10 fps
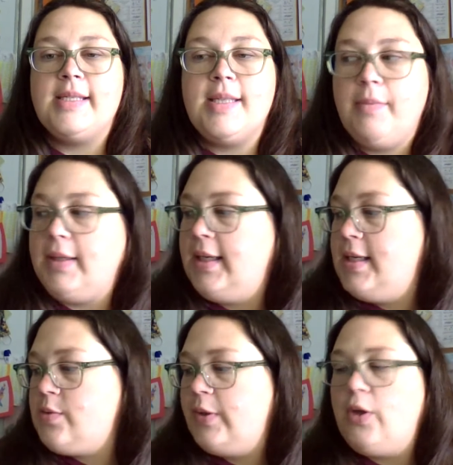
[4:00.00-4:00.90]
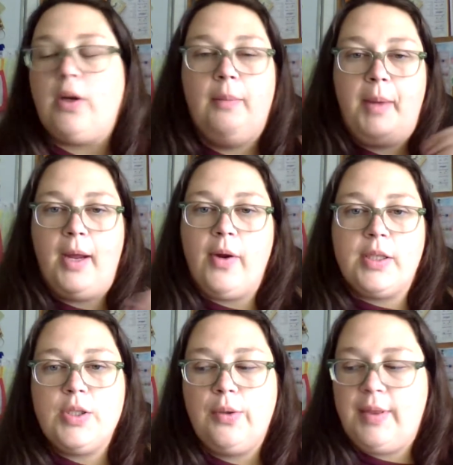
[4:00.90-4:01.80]
simile is when you're
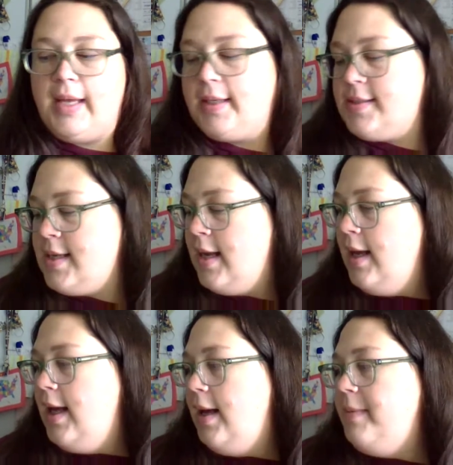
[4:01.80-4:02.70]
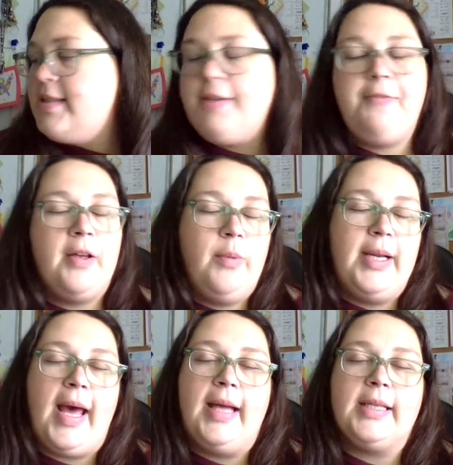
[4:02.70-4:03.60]
comparing two things. Um, it's a fun
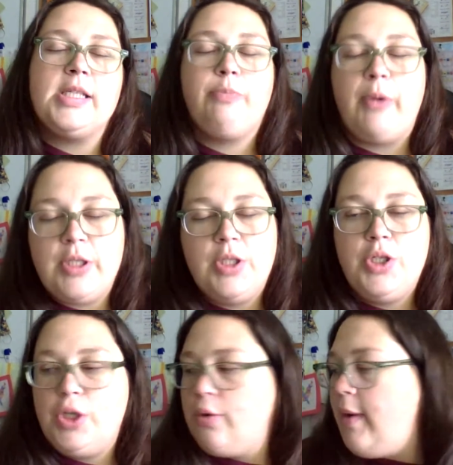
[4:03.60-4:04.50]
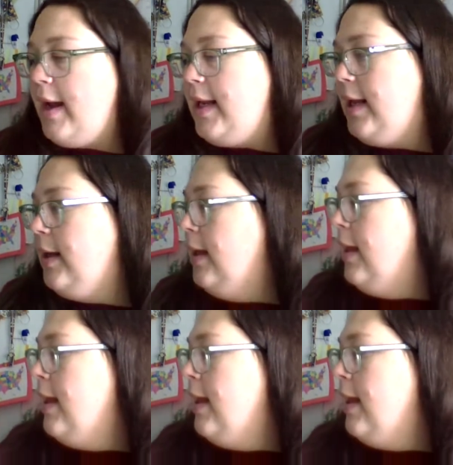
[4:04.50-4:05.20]
way to add expression to your writing.